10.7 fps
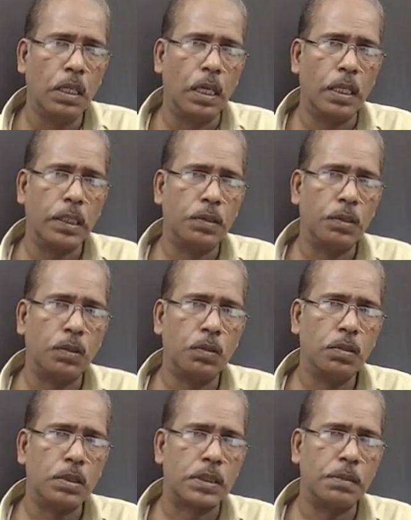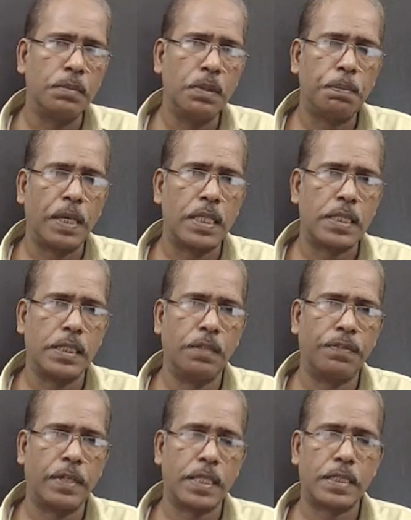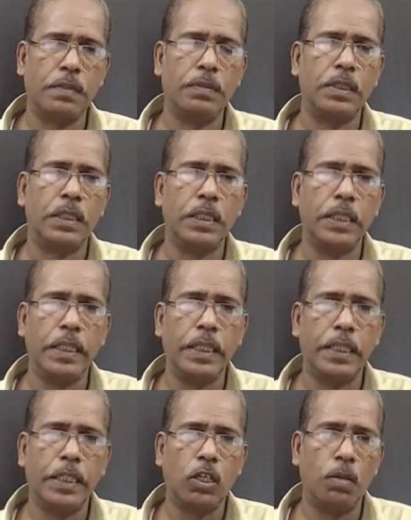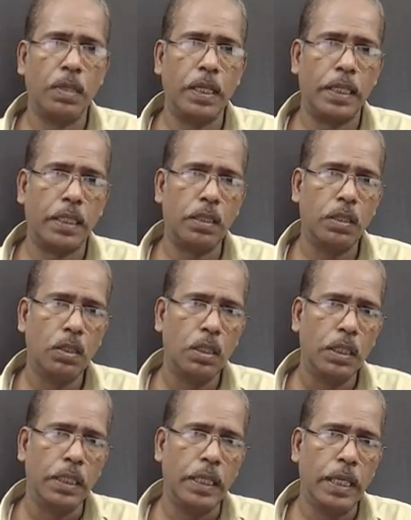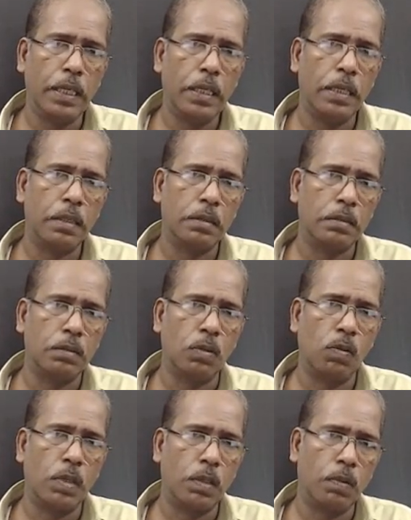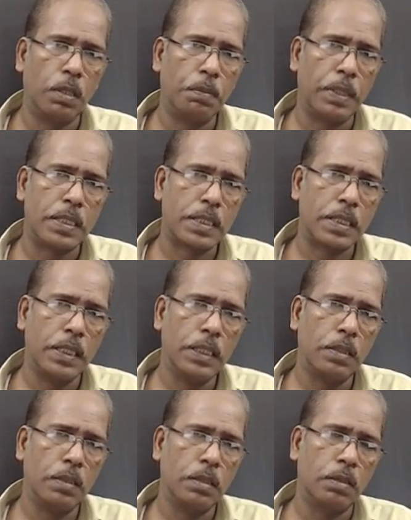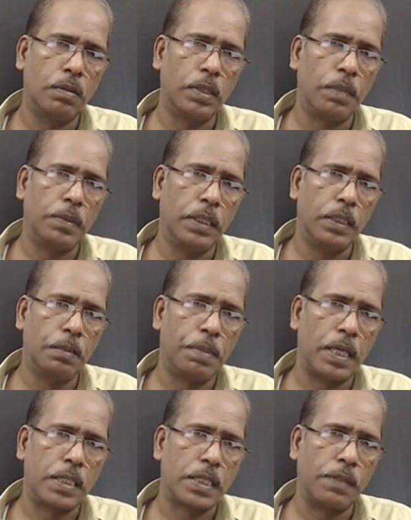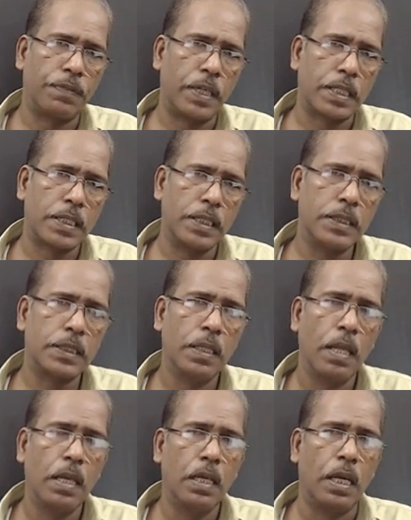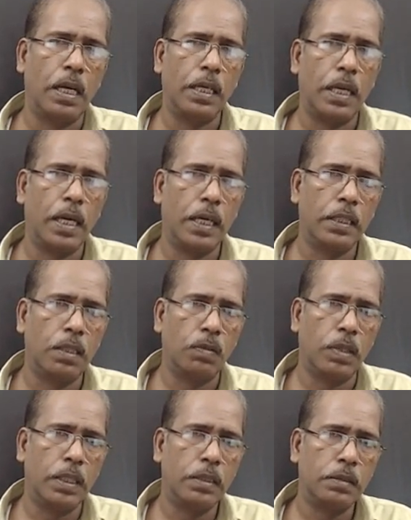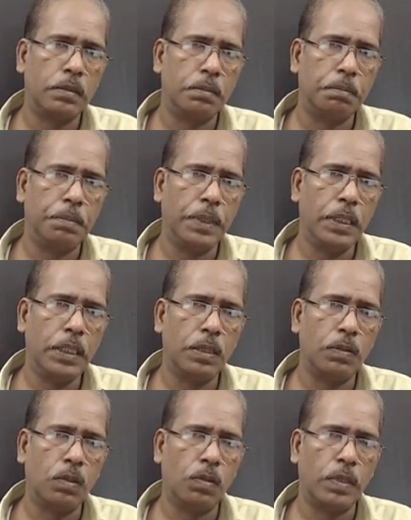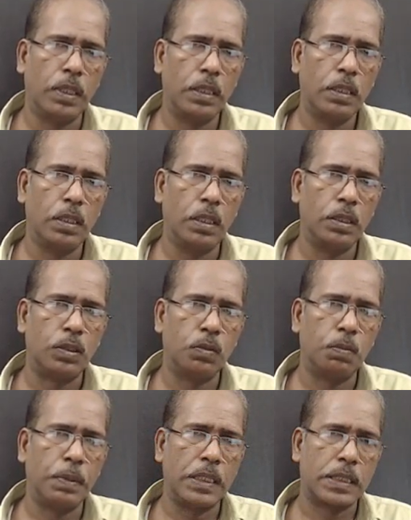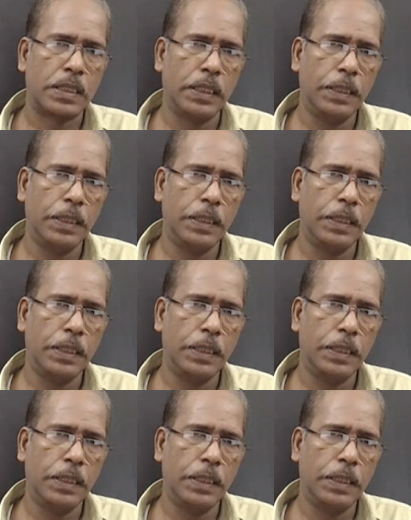give two simple partial fractions with the linear denominator. A over 1 plus t, one of the partial fractions, and another one b over 2 plus t.